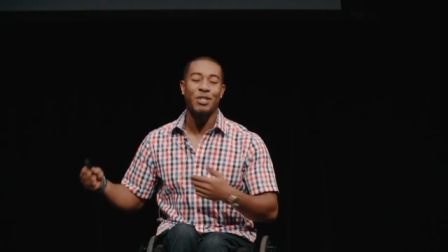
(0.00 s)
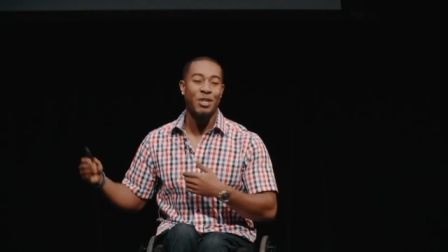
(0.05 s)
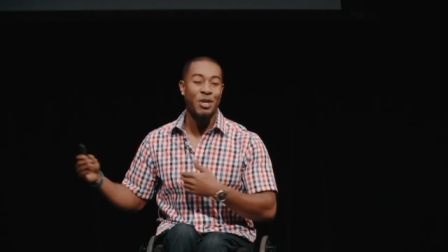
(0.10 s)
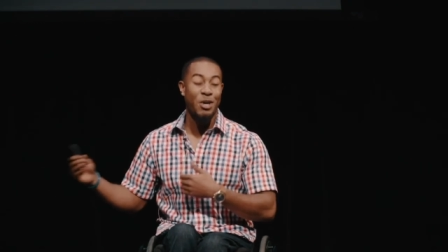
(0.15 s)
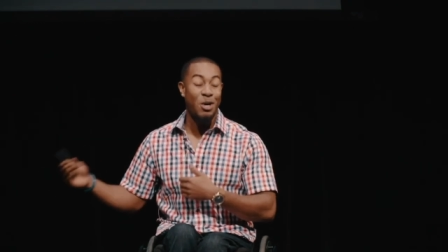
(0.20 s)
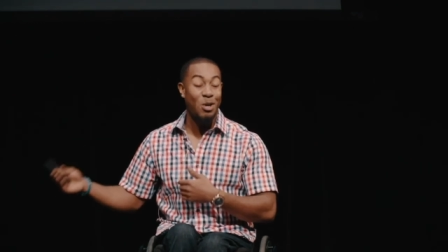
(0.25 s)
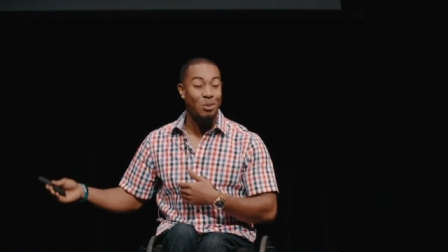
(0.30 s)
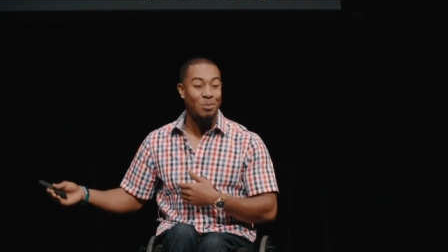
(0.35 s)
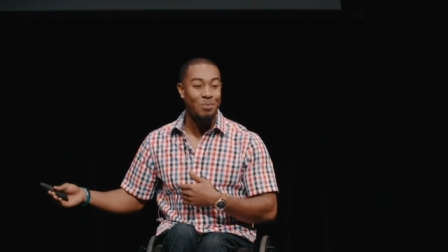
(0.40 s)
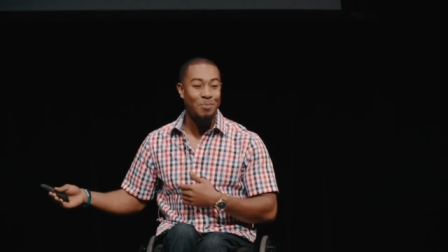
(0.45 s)
to
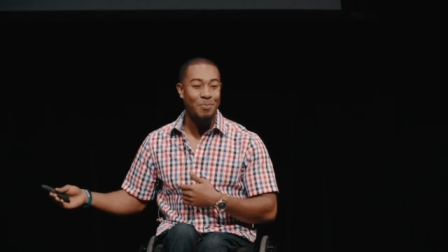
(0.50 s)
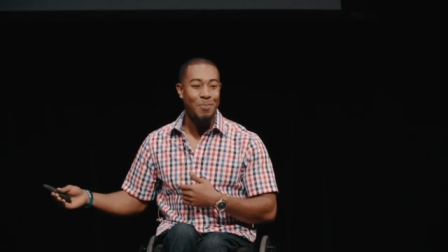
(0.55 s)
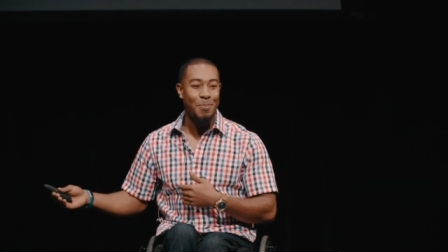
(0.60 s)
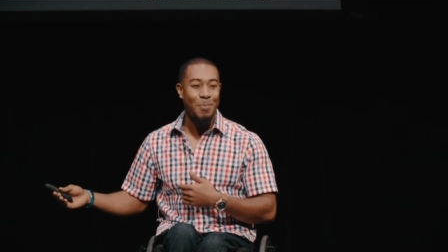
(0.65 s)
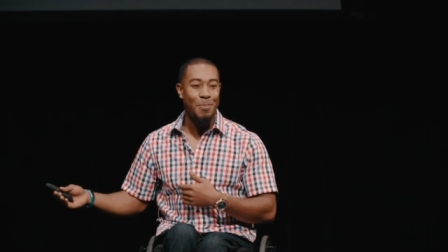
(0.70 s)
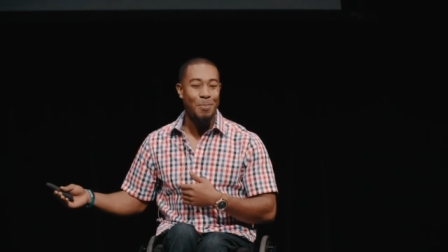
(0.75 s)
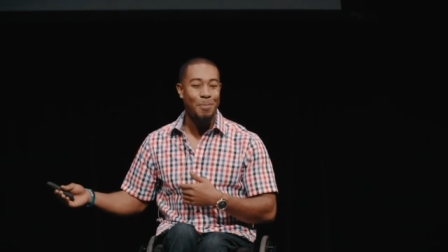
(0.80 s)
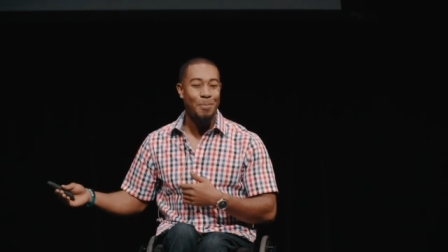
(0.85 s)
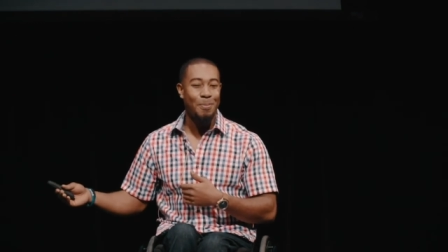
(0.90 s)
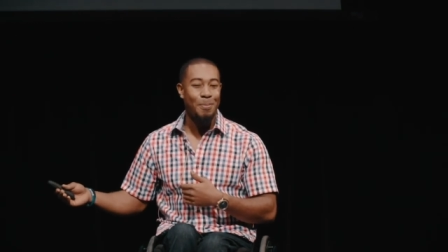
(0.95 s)
go.
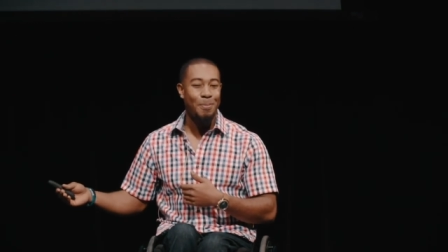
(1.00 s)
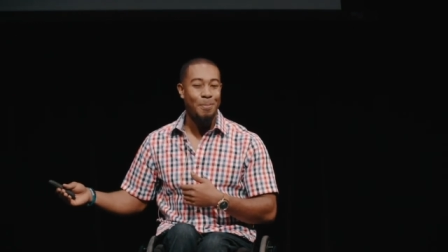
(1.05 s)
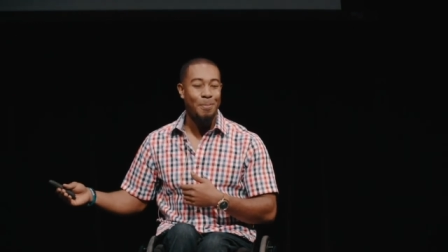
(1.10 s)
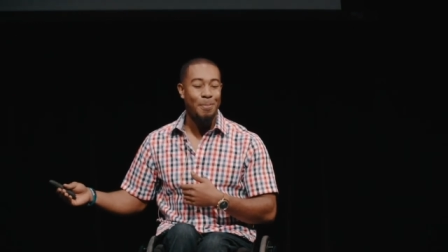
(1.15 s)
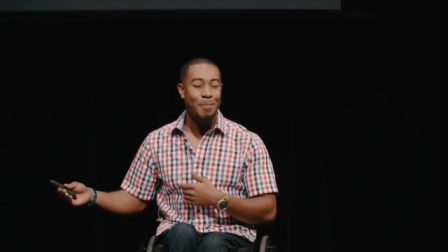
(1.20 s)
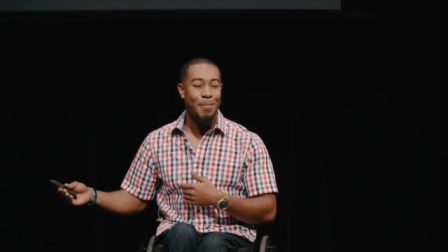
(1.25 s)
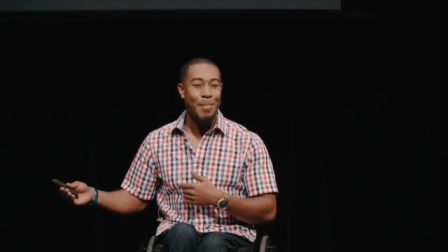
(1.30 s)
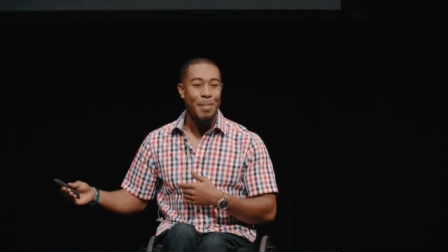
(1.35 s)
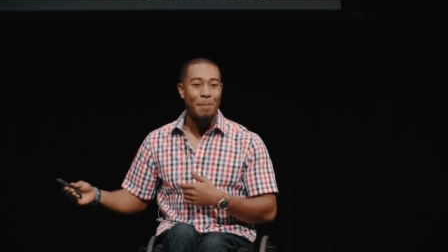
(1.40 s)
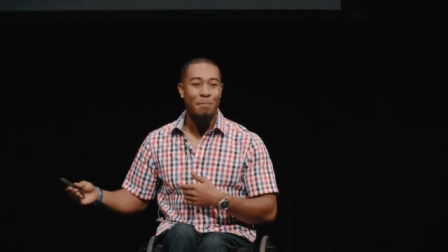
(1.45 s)

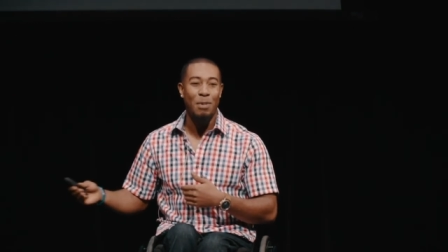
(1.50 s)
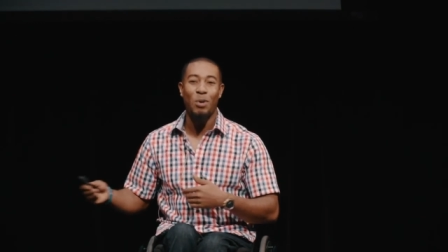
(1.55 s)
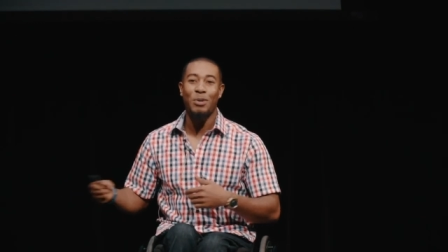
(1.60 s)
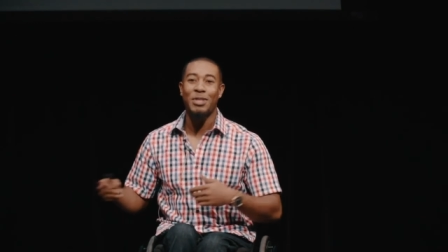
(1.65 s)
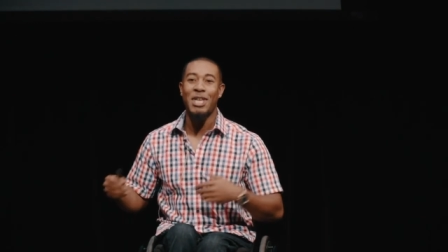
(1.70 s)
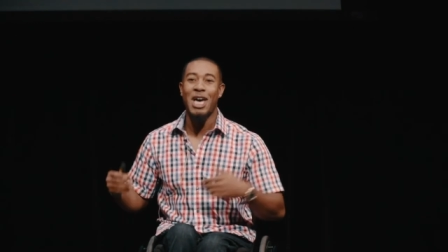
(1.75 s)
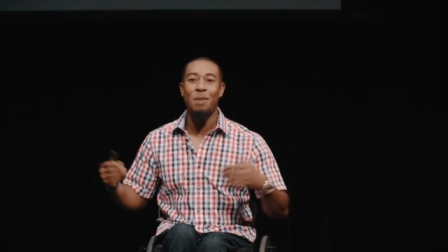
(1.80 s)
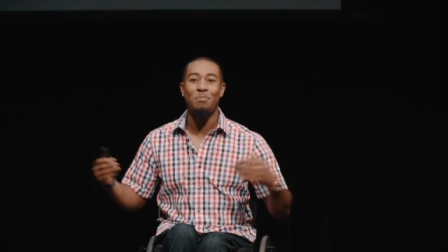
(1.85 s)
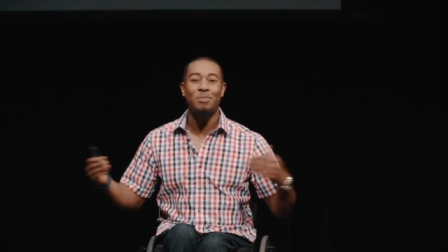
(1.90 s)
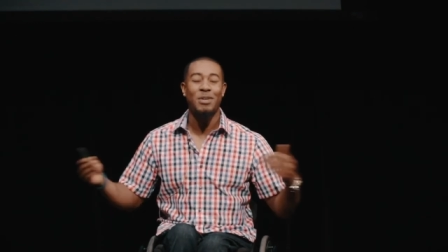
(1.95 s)
But with
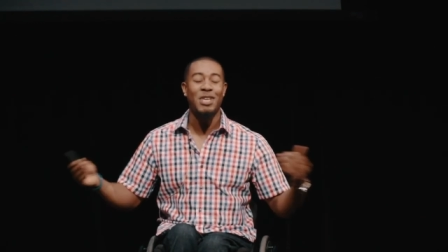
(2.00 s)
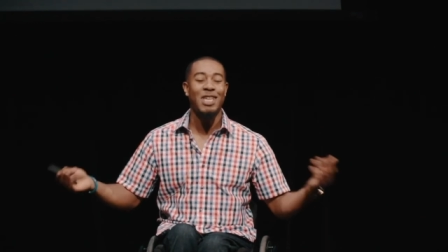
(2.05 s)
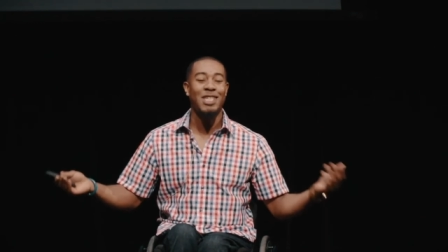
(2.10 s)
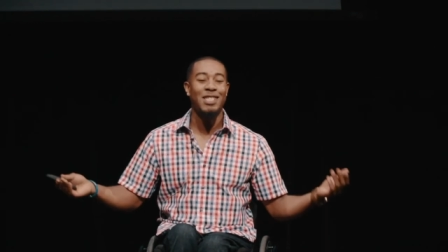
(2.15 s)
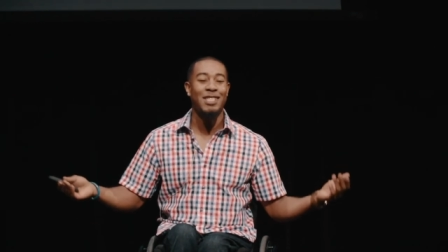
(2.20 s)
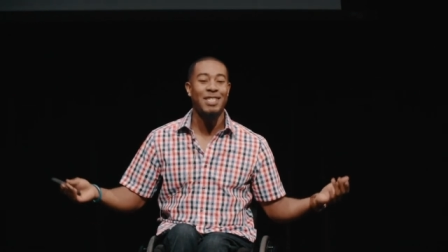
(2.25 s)
that being